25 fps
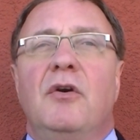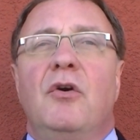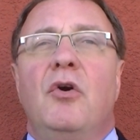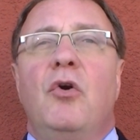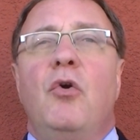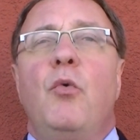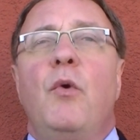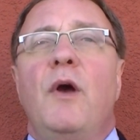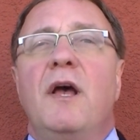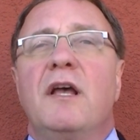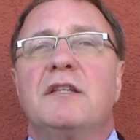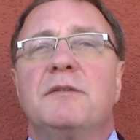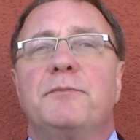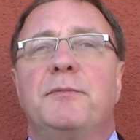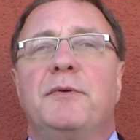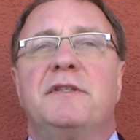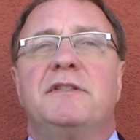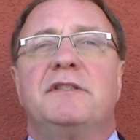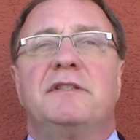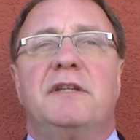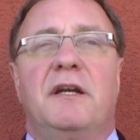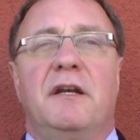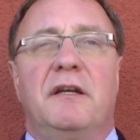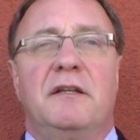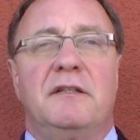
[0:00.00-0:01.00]
who else but
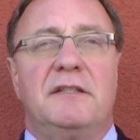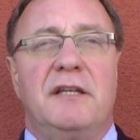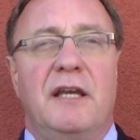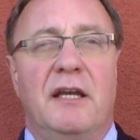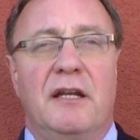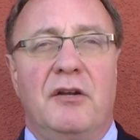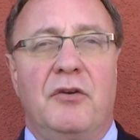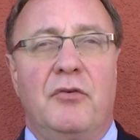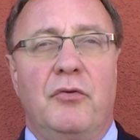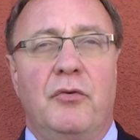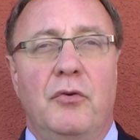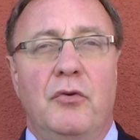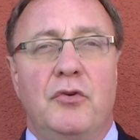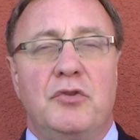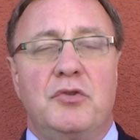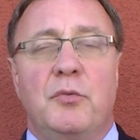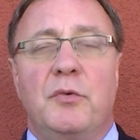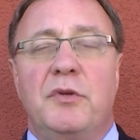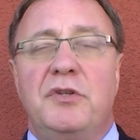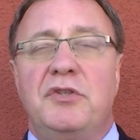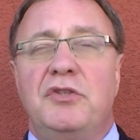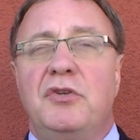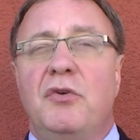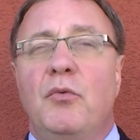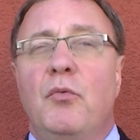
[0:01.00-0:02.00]
Senator Ted Cruz
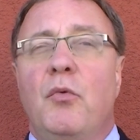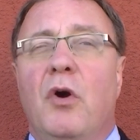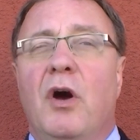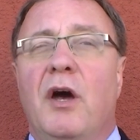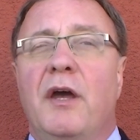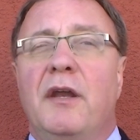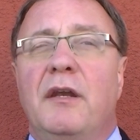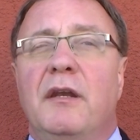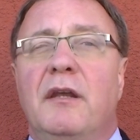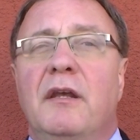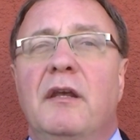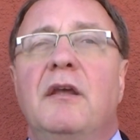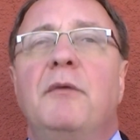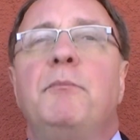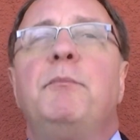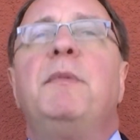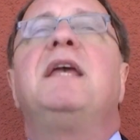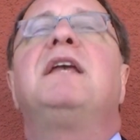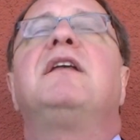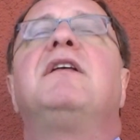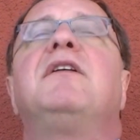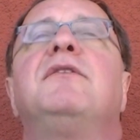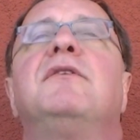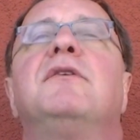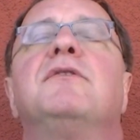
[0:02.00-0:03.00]
would you want
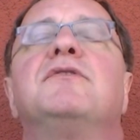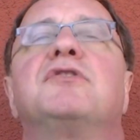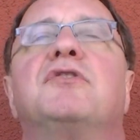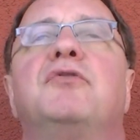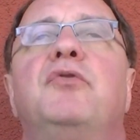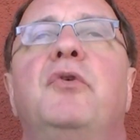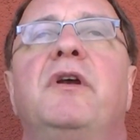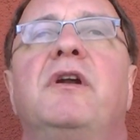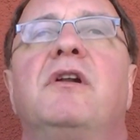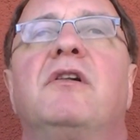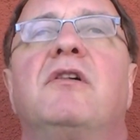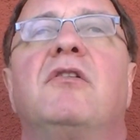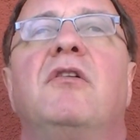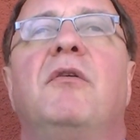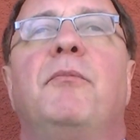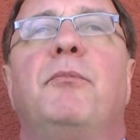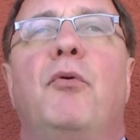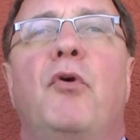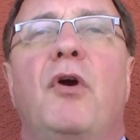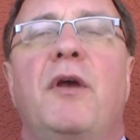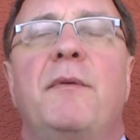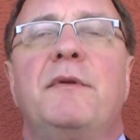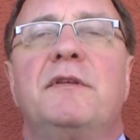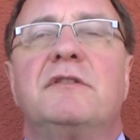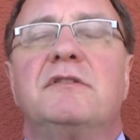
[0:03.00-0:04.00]
making those critical
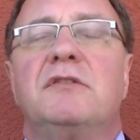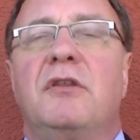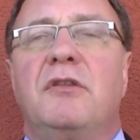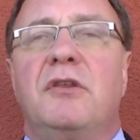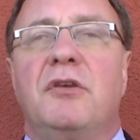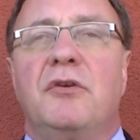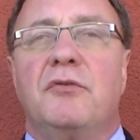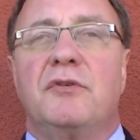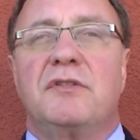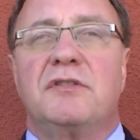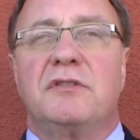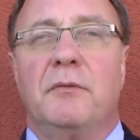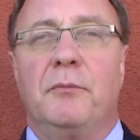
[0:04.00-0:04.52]
appointments to the U.S.